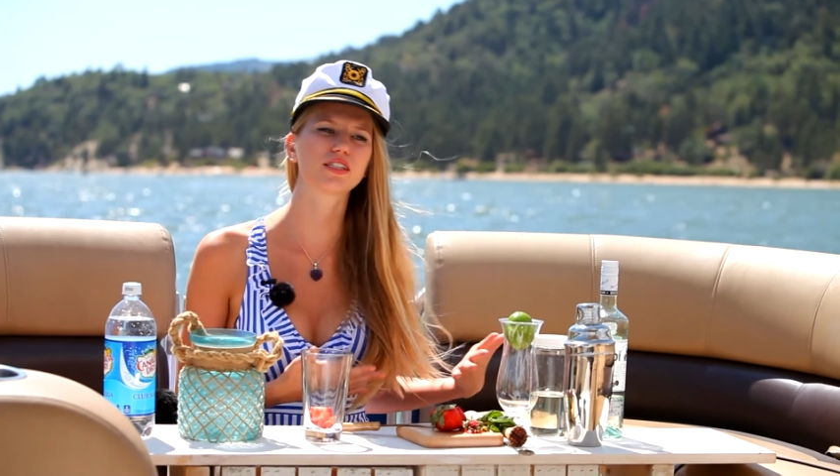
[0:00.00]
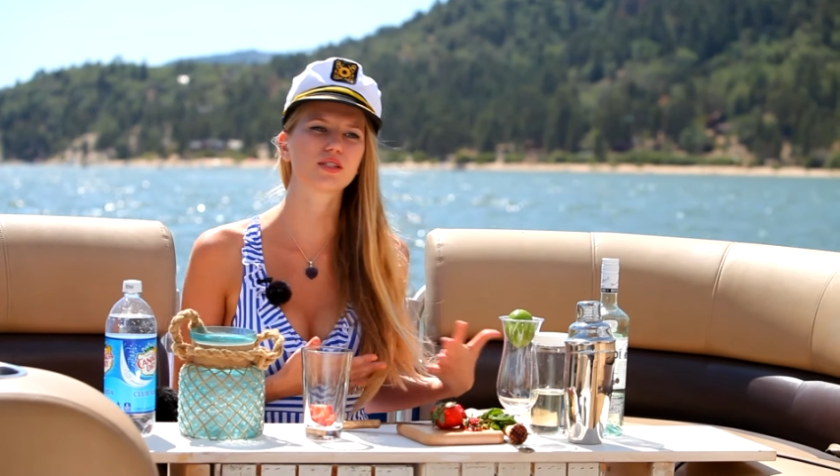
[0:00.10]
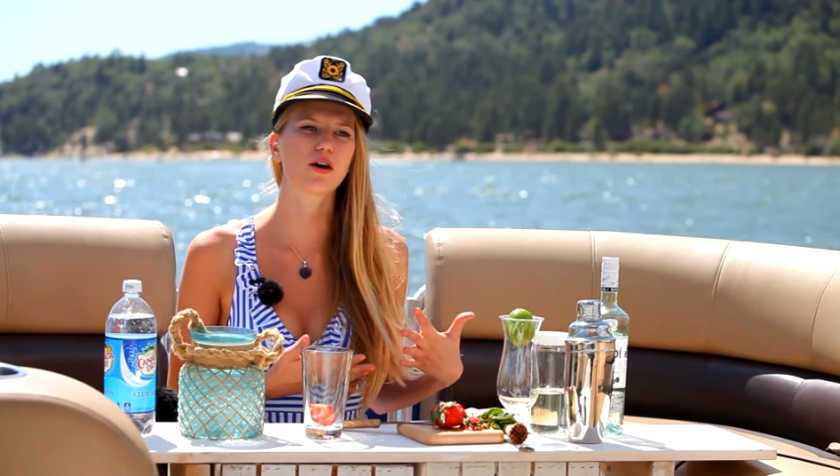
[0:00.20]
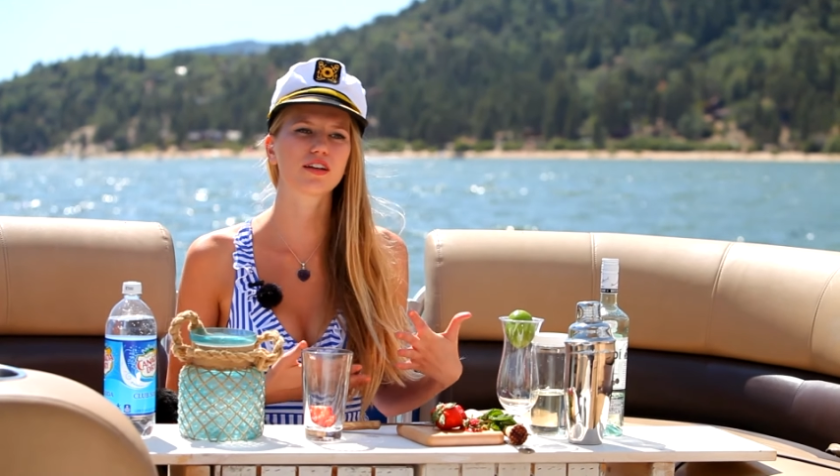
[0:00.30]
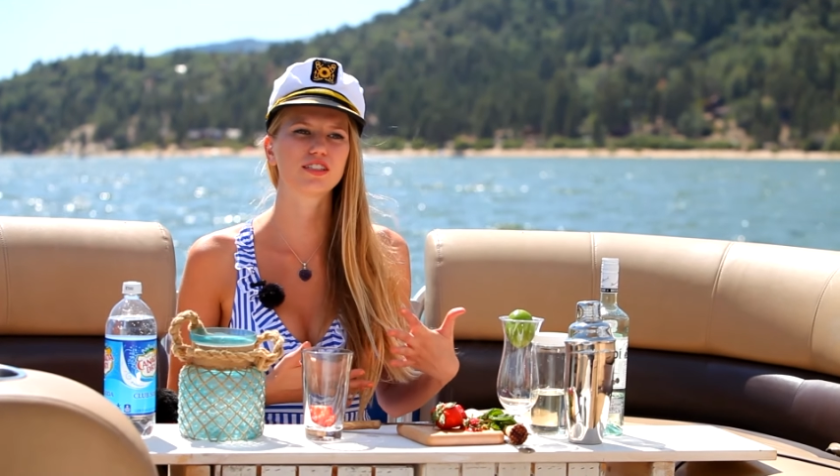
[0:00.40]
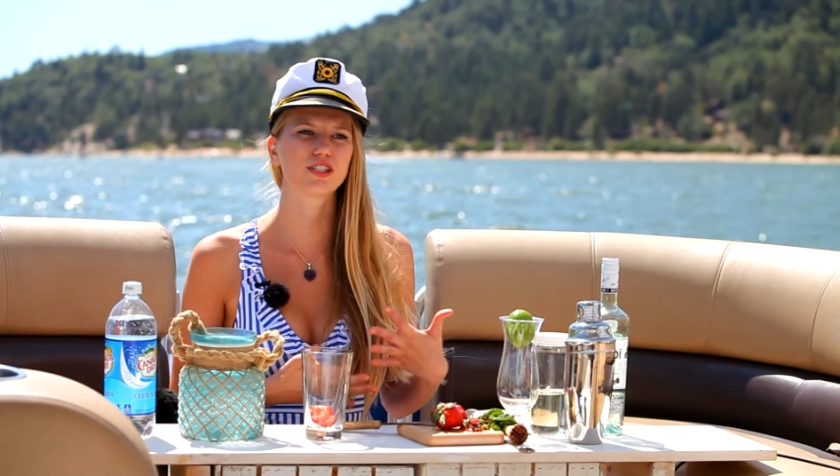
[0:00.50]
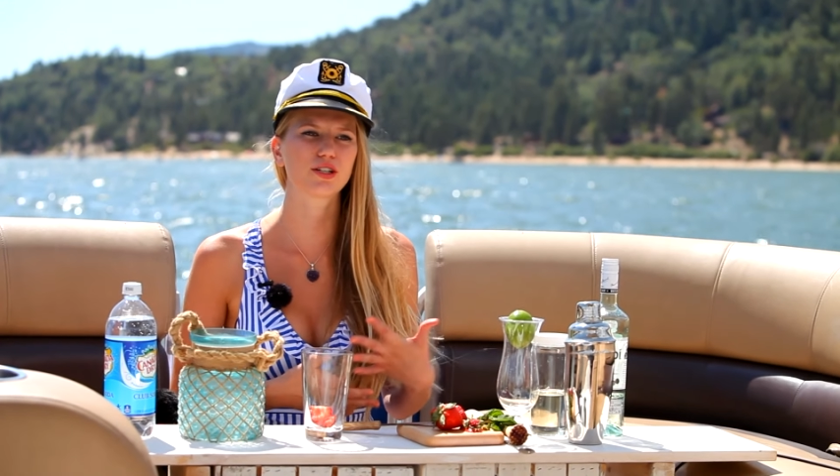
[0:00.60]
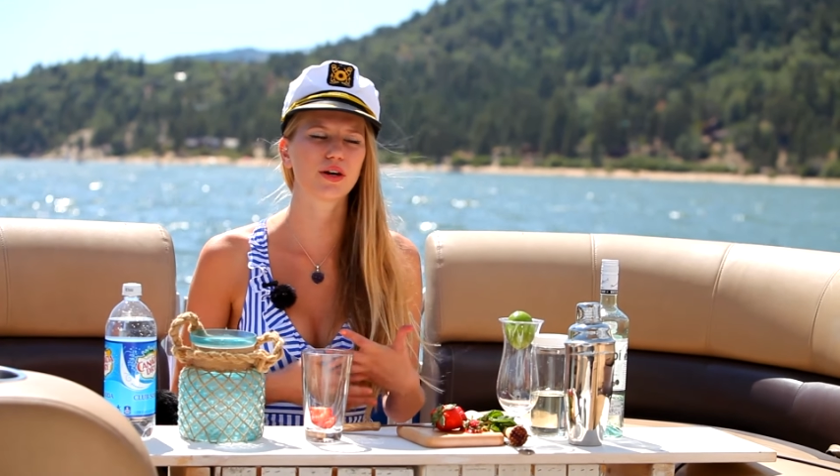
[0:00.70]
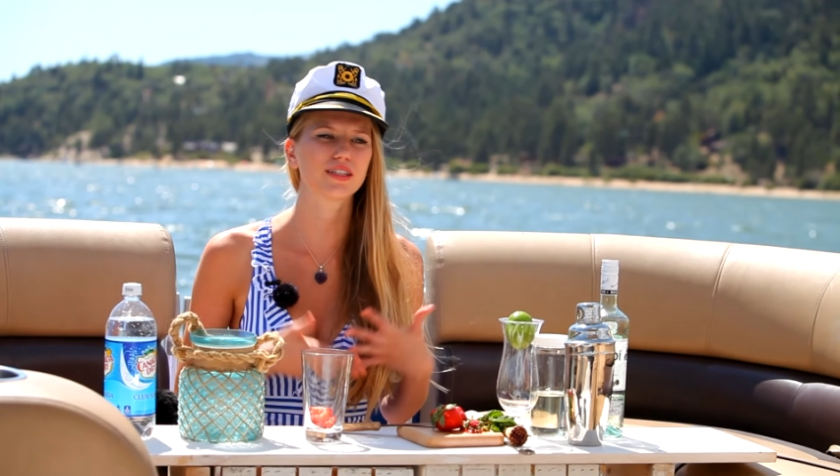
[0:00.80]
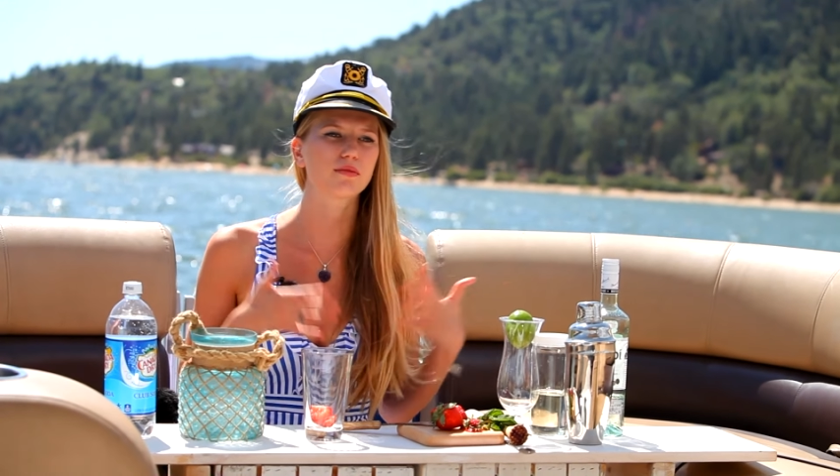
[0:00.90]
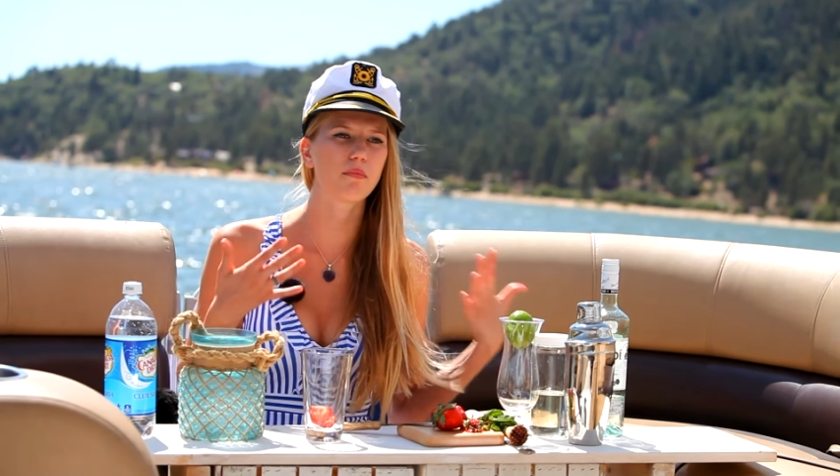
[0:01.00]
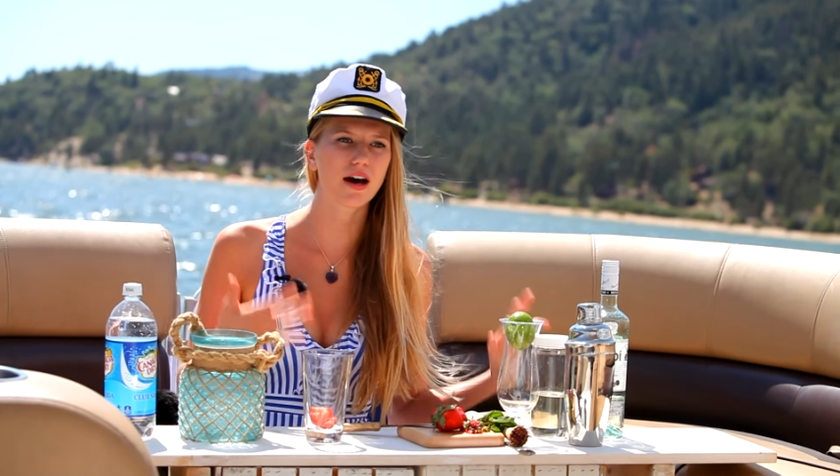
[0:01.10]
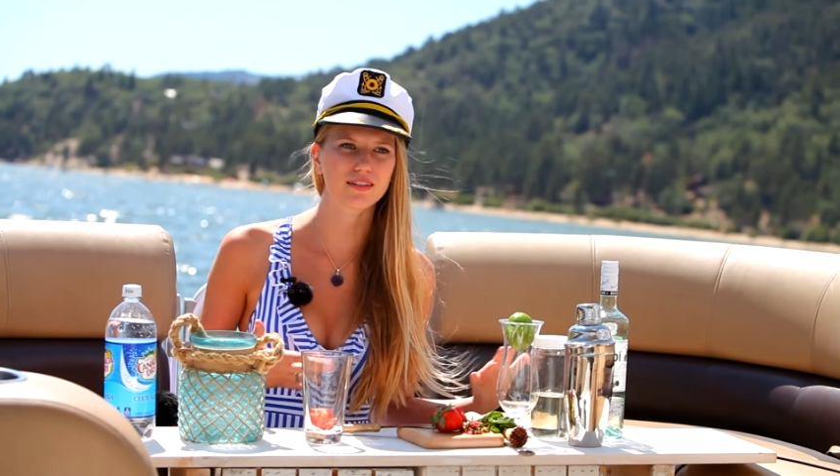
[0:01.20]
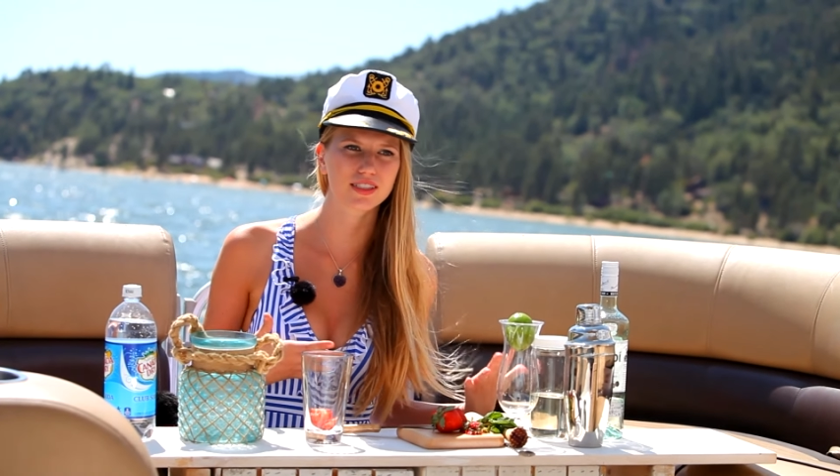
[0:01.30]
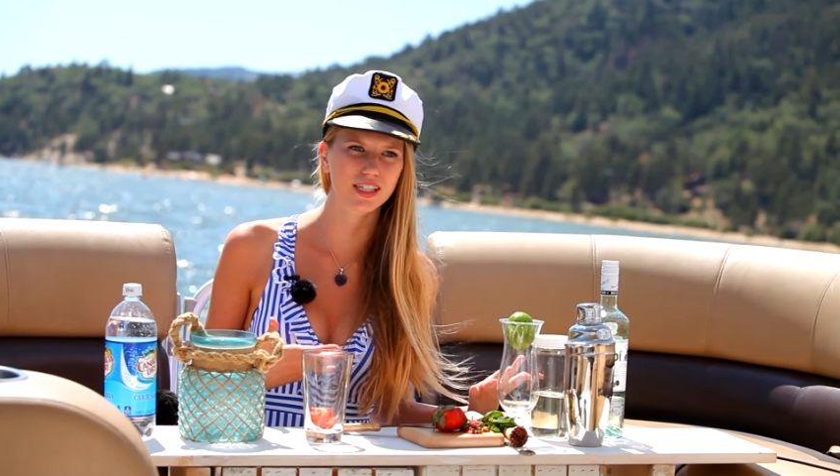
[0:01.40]
to want to do is
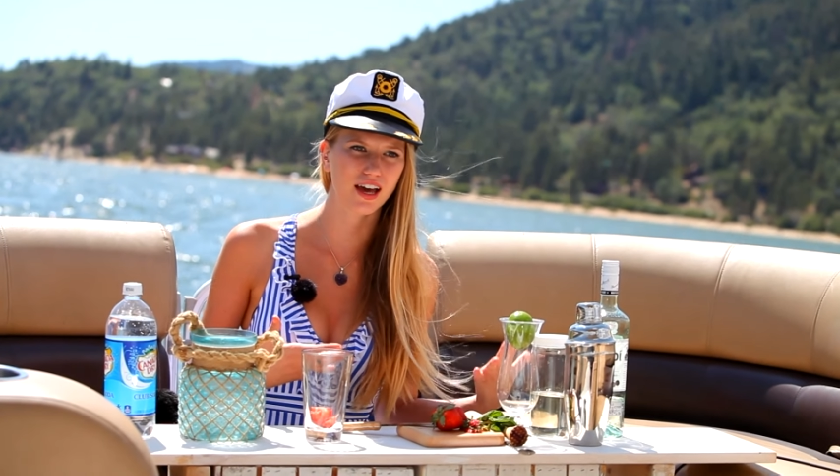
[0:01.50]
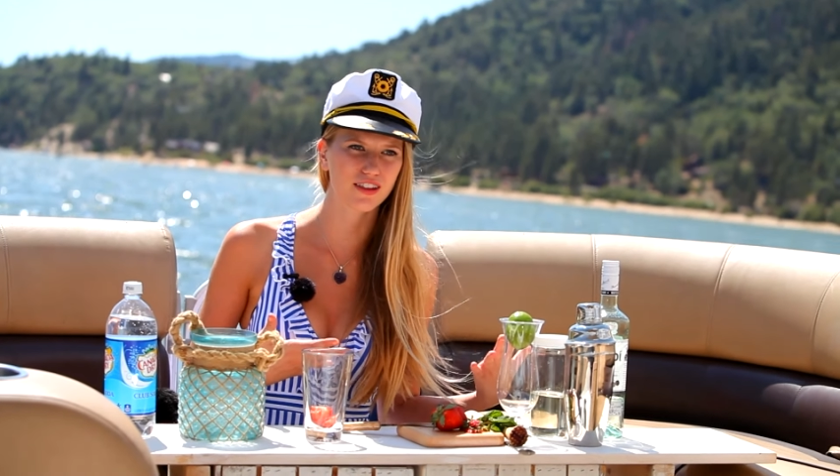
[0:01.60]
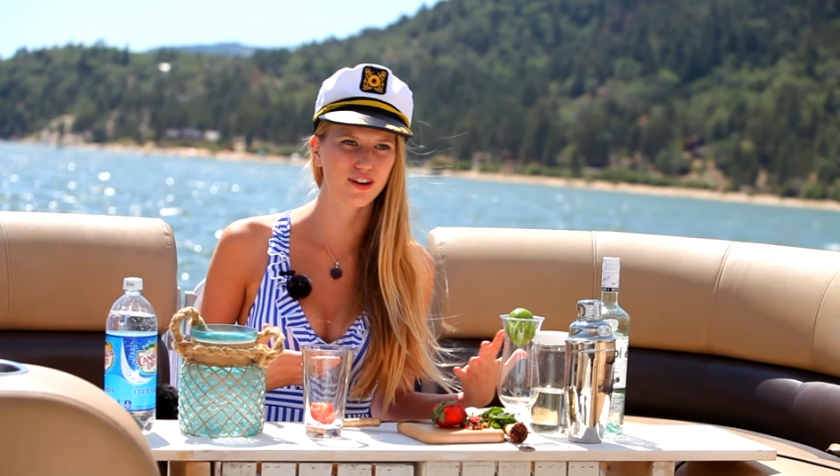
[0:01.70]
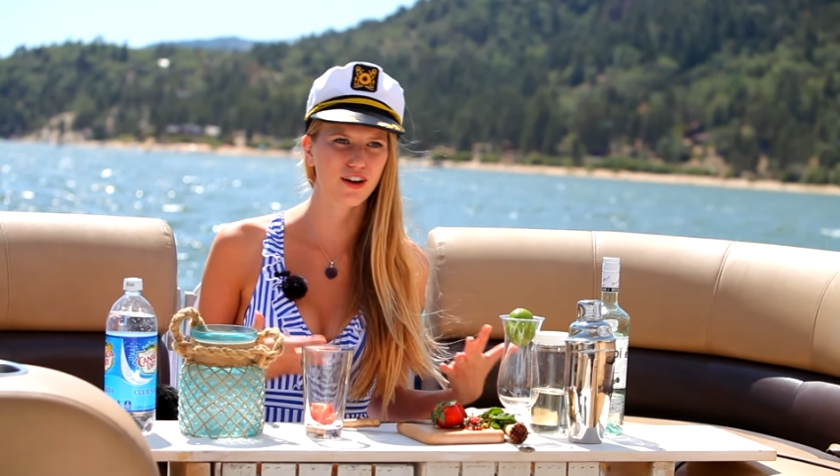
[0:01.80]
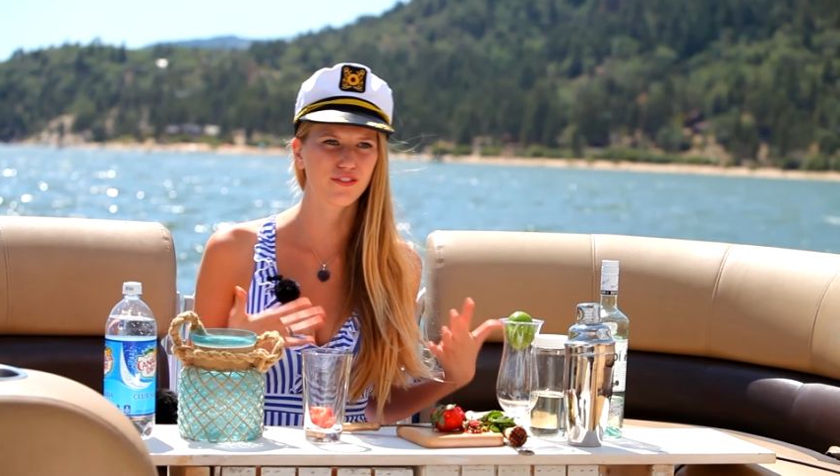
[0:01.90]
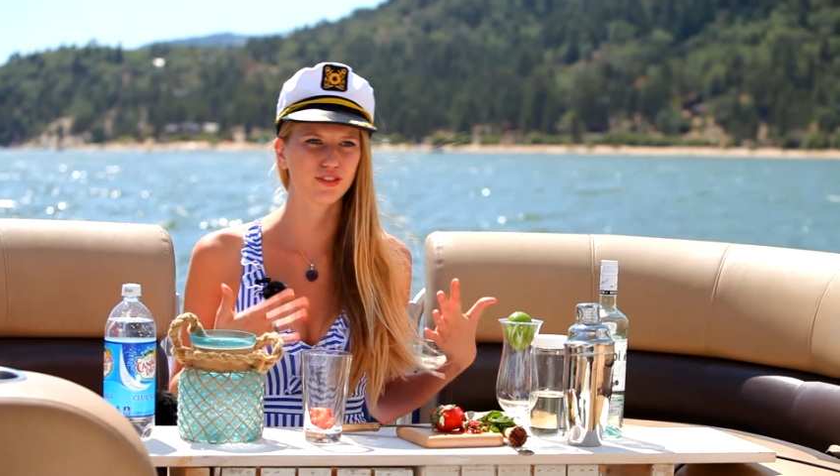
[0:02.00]
muddle together a